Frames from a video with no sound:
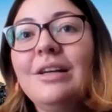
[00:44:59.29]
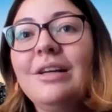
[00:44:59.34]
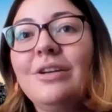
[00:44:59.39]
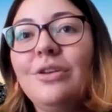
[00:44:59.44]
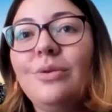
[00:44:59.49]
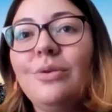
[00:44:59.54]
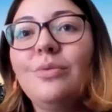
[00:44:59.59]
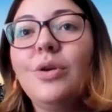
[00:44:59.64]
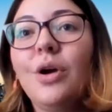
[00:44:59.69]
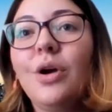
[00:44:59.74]

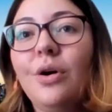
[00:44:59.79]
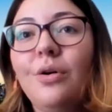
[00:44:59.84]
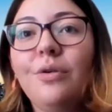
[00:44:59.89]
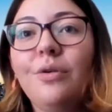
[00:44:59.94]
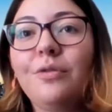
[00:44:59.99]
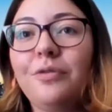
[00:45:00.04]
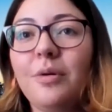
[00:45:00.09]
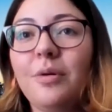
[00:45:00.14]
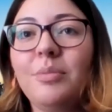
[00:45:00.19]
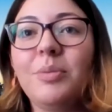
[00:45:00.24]
you know
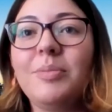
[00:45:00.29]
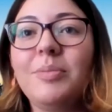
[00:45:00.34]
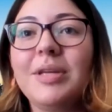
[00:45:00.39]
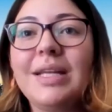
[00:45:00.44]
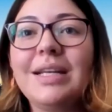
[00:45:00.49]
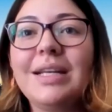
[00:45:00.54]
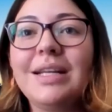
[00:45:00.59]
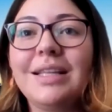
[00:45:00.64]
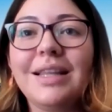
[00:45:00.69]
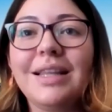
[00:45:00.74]
from the
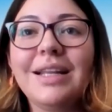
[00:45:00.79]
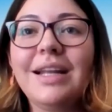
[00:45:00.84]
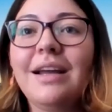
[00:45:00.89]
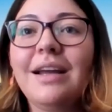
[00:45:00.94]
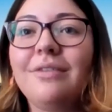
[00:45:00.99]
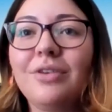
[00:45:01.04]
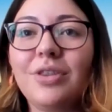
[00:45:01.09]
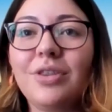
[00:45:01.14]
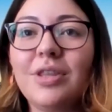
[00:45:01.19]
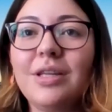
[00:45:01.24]
beginning that everything